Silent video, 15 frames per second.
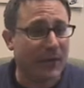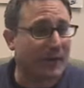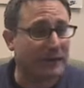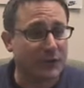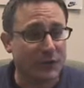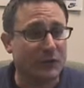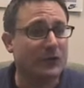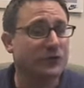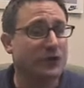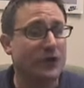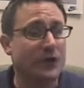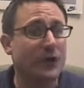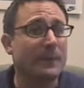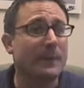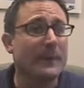about
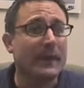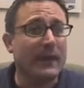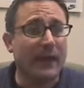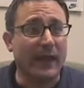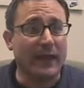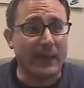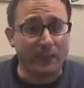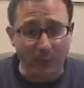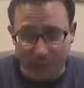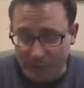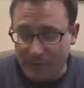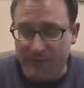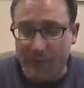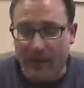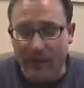literature, and I put
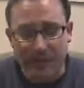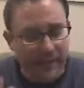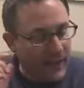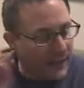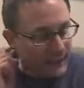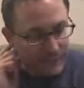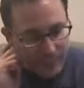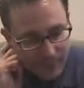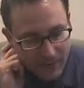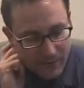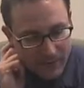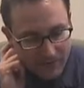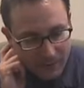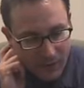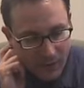those podcasts up
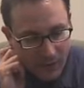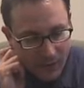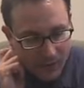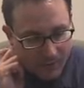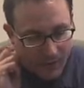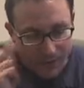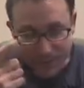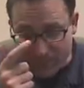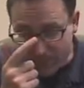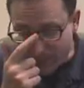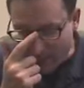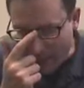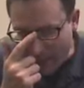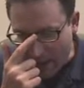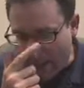on the blog. But
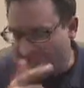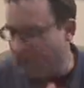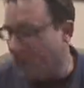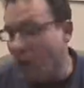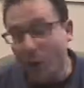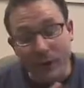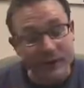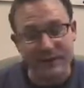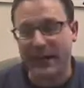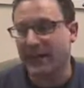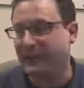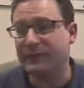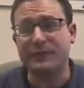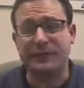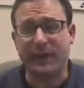I've always
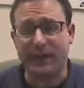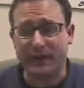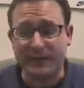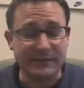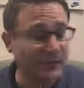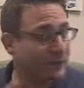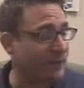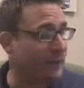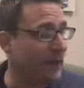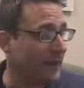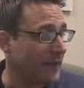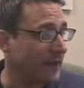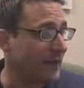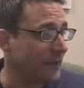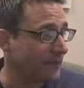had this fantasy for
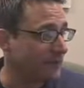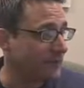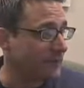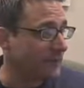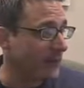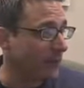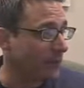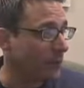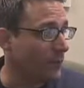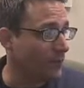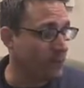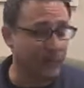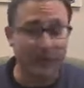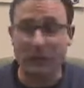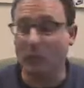many years about,
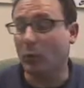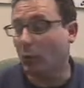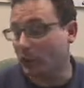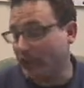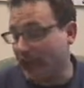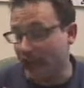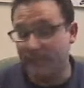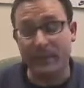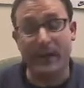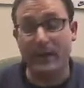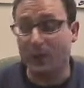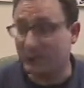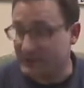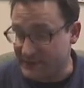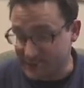wouldn't it be cool to have my
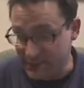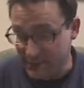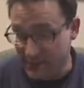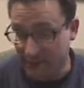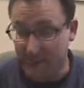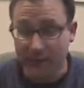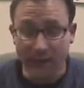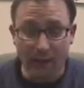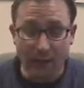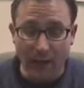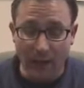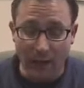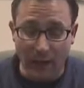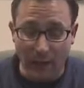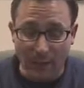own zine?
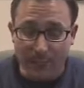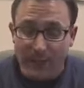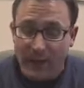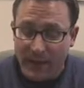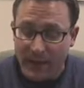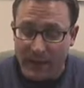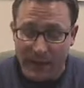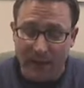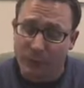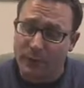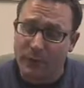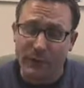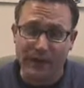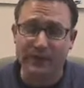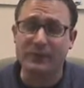And then I
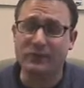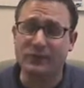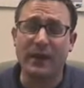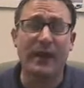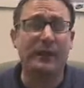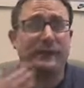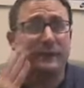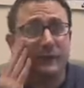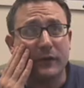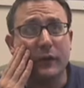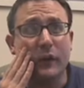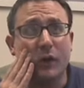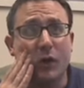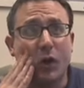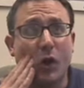really want to stress,
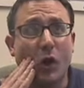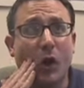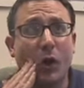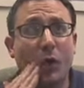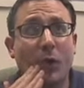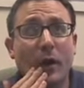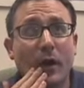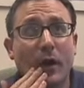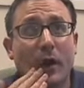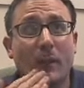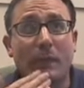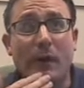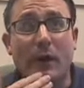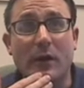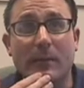you know,
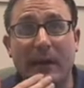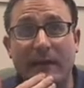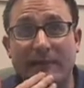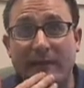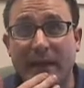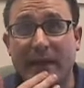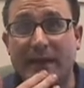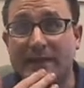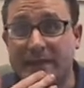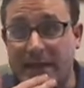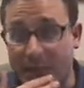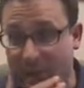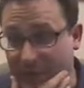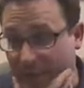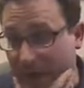part of my
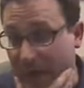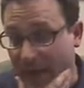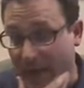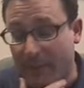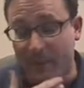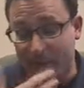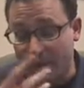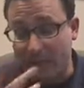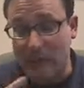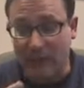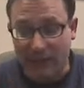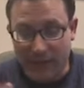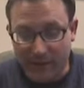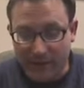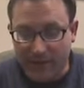fantasy with that, I mean, it
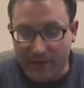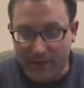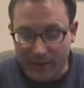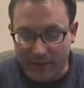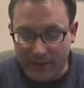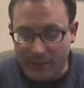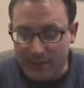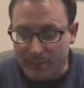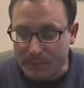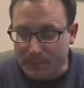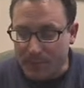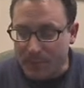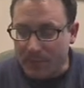looked like fun, is,